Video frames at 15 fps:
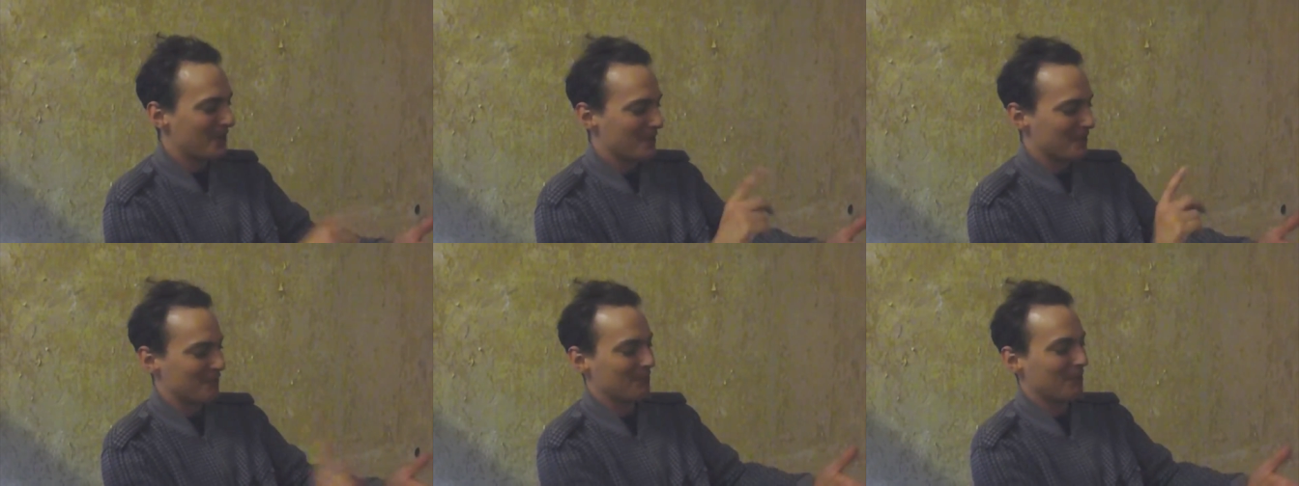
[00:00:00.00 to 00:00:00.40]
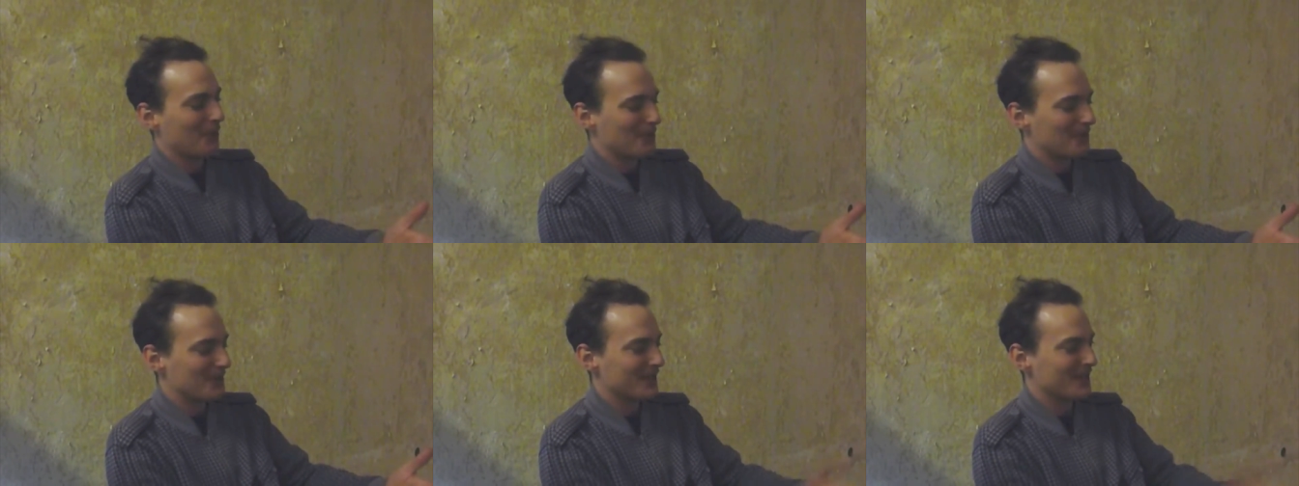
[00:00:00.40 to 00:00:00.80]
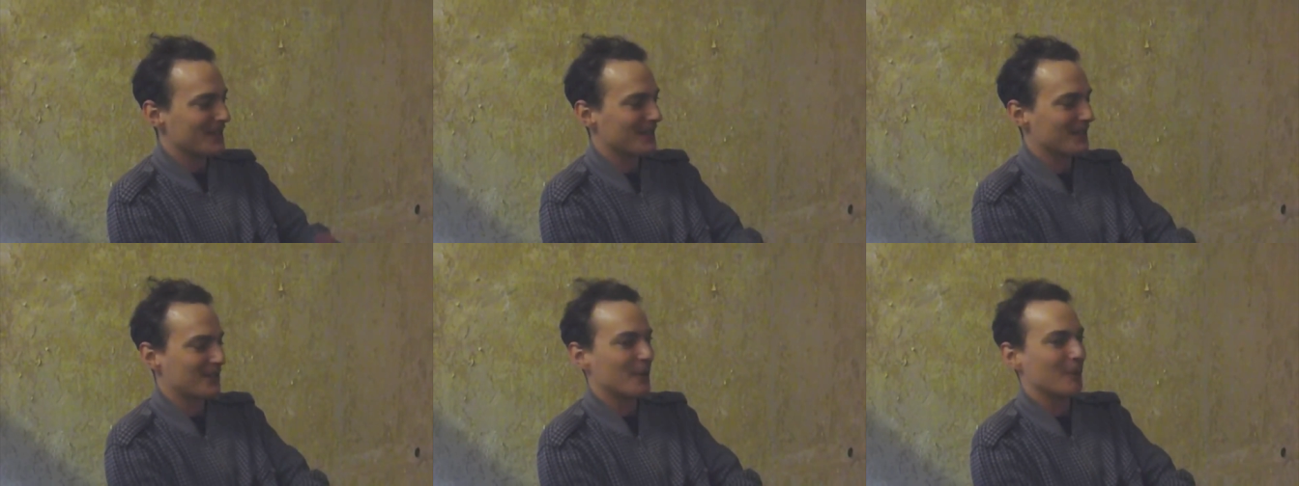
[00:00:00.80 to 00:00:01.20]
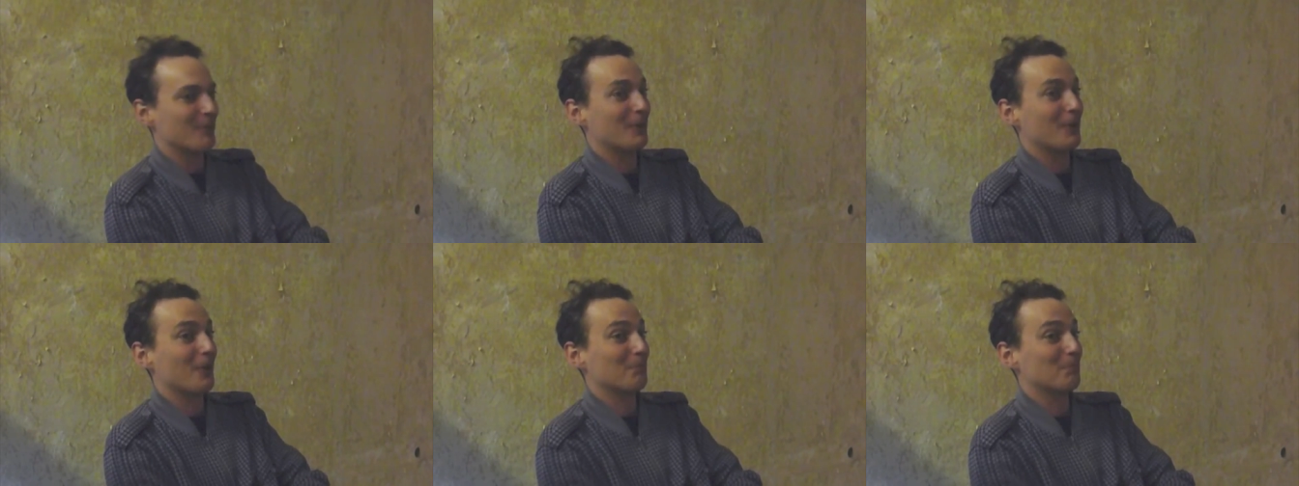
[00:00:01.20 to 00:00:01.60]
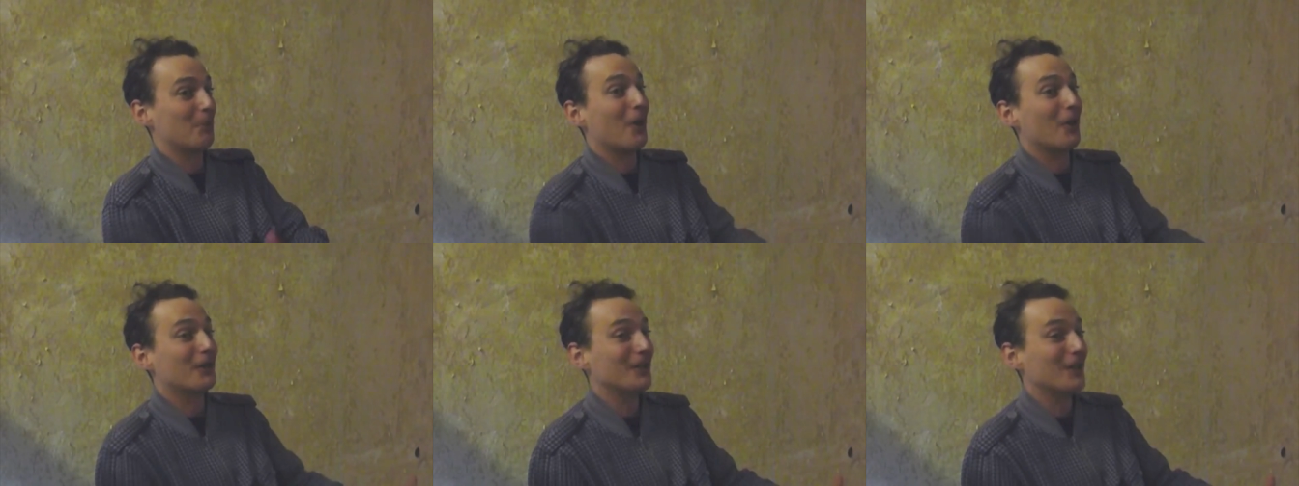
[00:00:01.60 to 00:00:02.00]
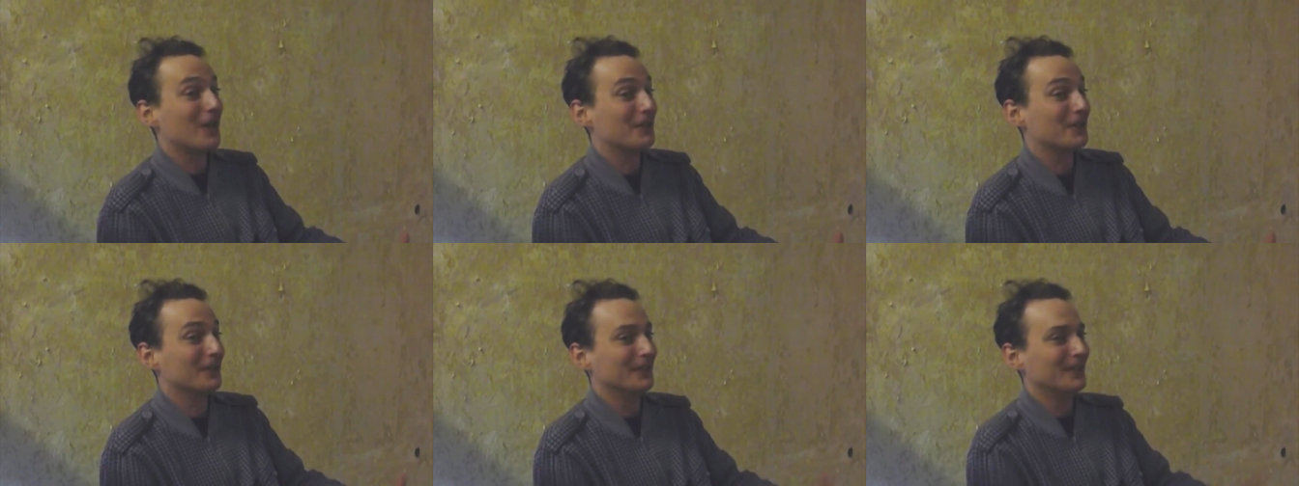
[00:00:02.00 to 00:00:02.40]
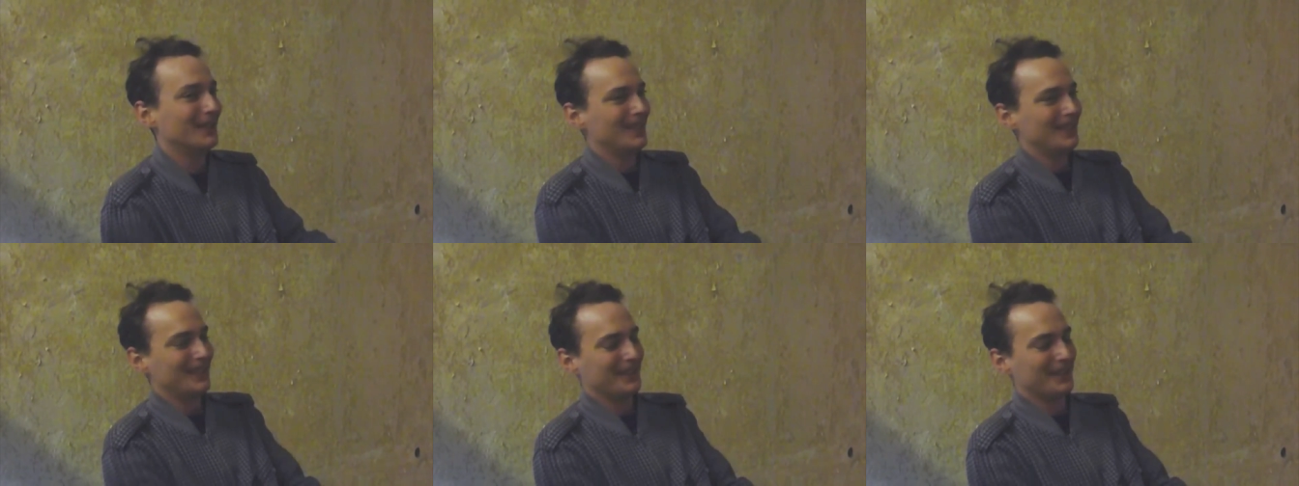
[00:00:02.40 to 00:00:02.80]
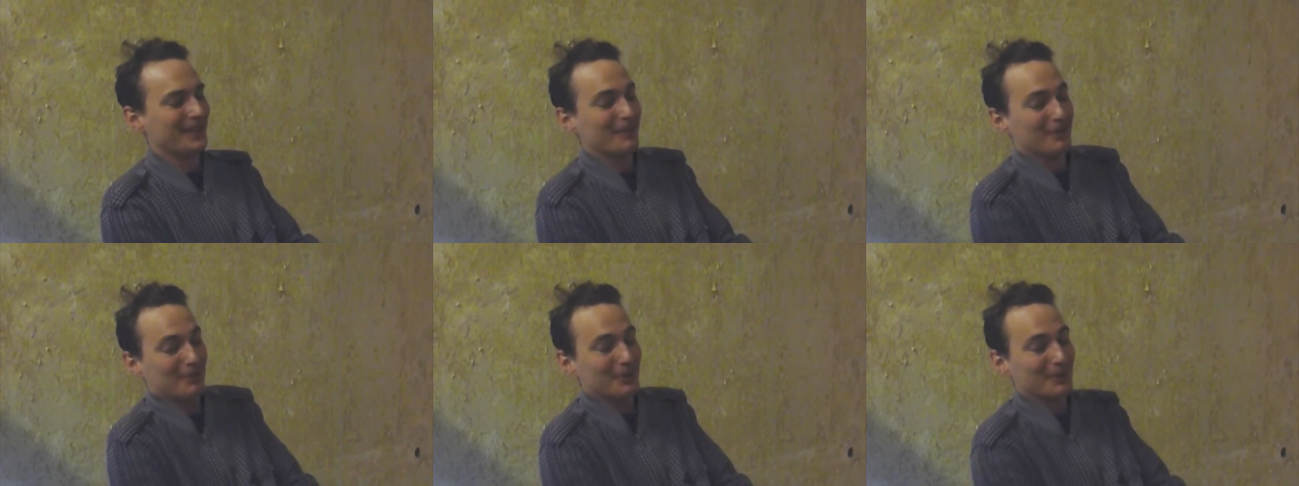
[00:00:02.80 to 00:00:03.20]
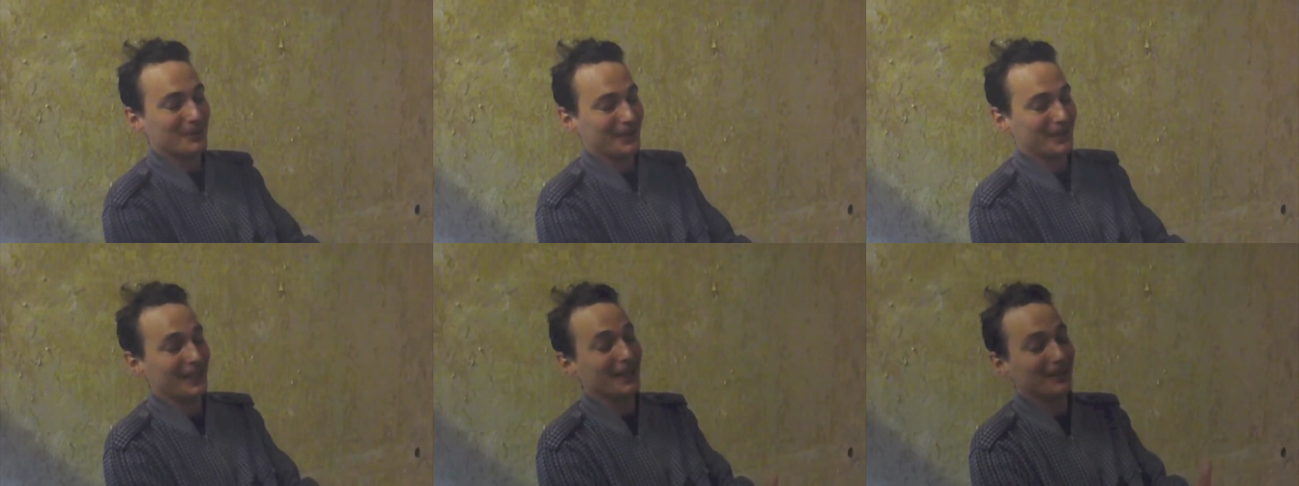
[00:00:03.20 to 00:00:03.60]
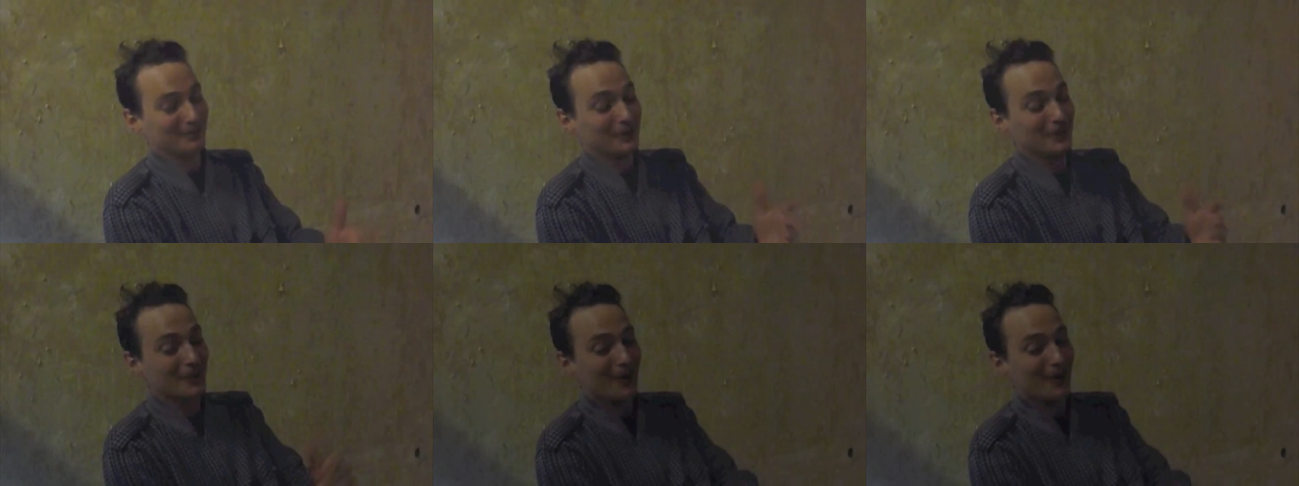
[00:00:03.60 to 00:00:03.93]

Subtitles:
we have poets, and it's gonna be called Party Artie. And everybody was like, yeah, you